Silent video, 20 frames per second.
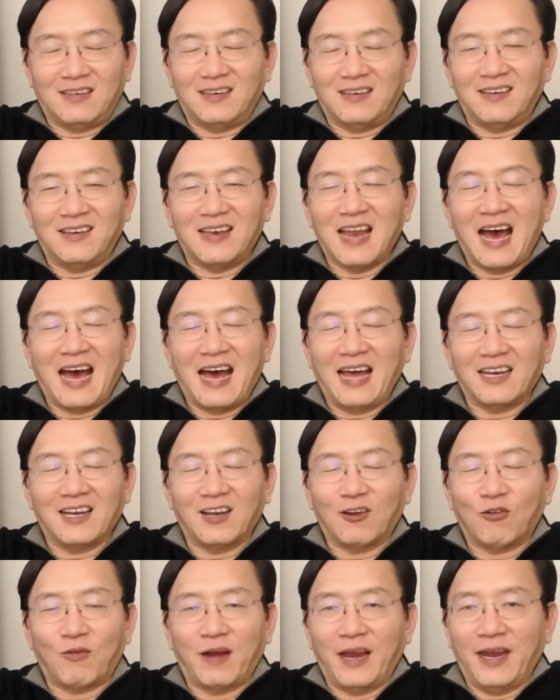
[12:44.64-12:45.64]
not
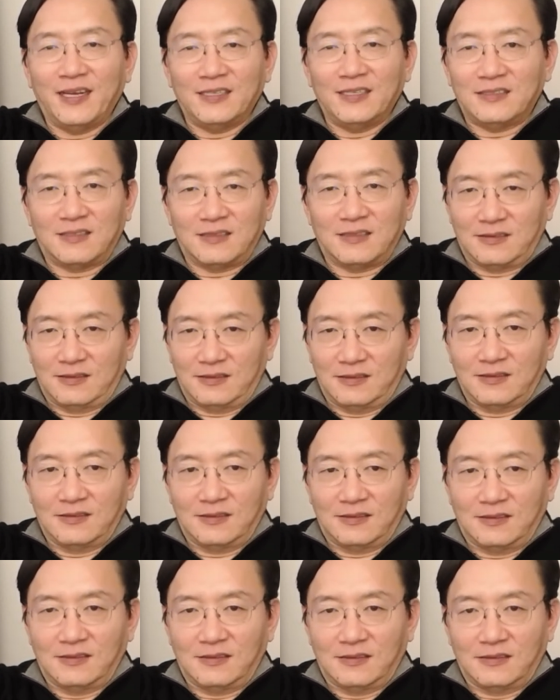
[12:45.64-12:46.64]
great.
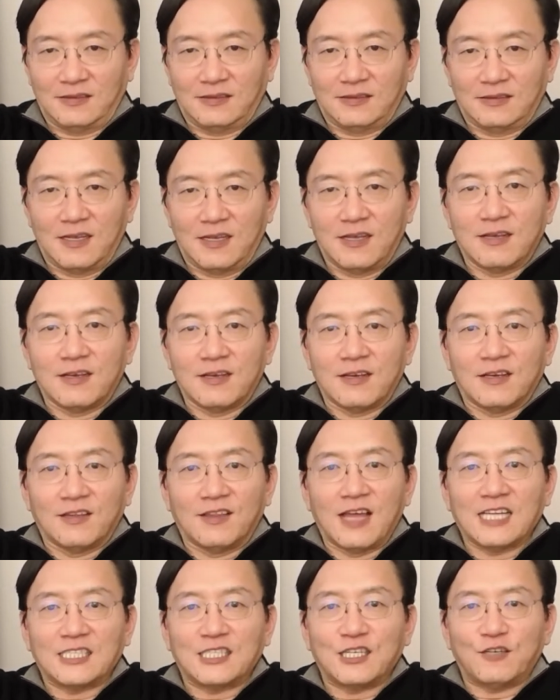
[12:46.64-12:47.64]

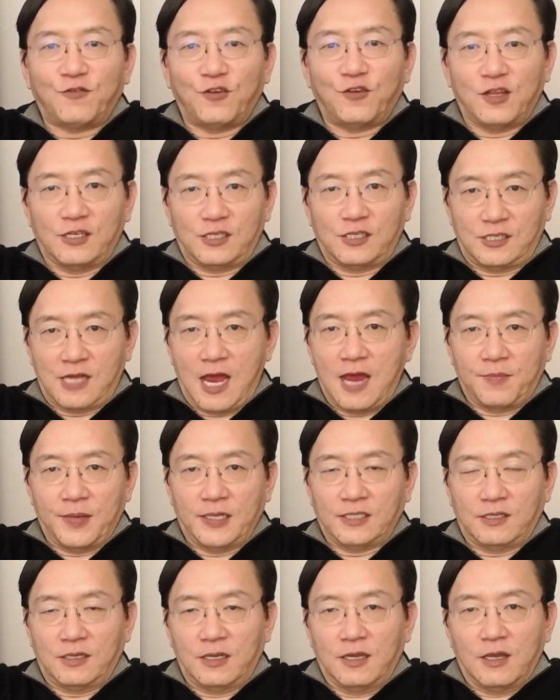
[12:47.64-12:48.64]
That's it for this
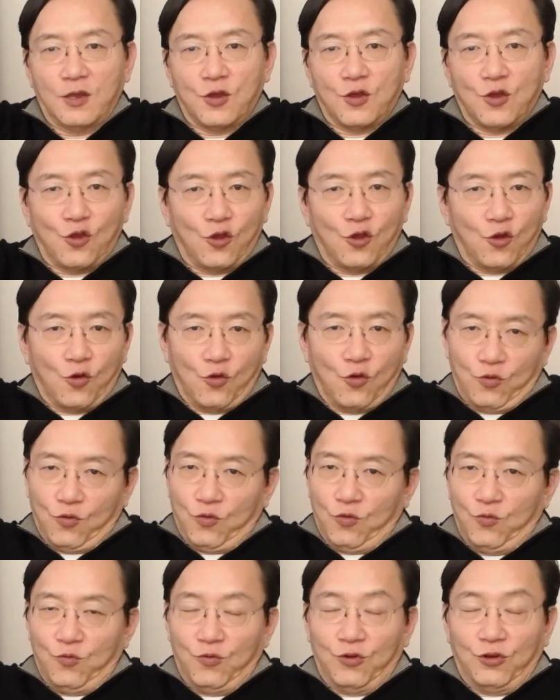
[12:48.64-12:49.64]
segment.
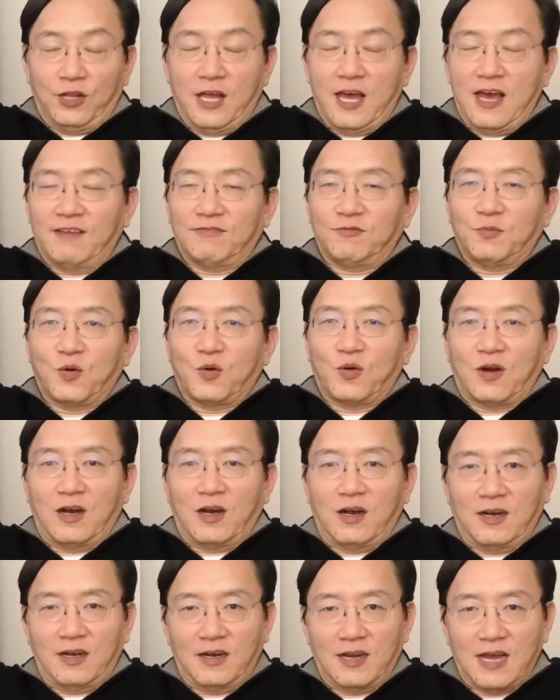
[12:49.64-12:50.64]
We'll have
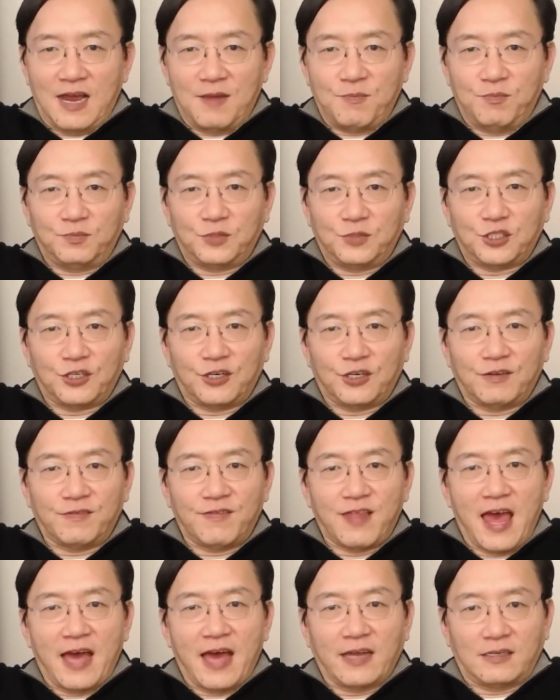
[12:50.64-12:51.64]
more, I'm sure of
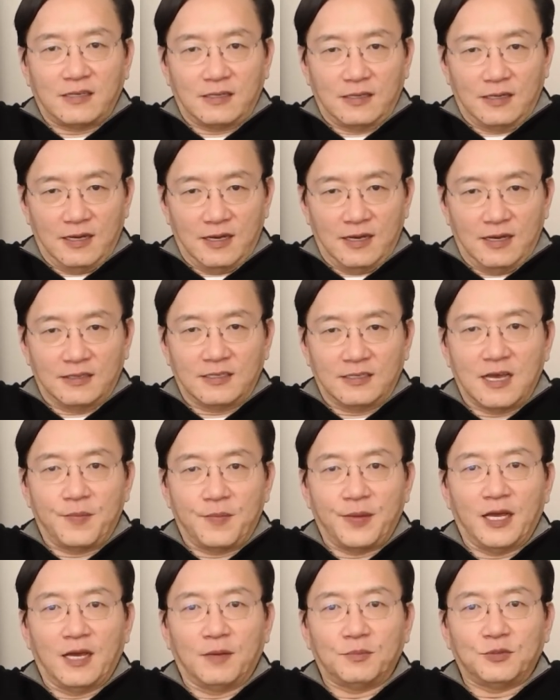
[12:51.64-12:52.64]
that,
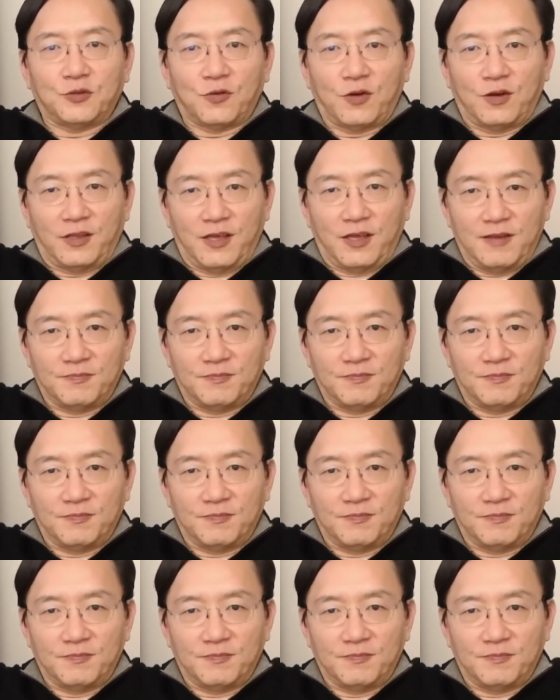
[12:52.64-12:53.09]
coming up shortly.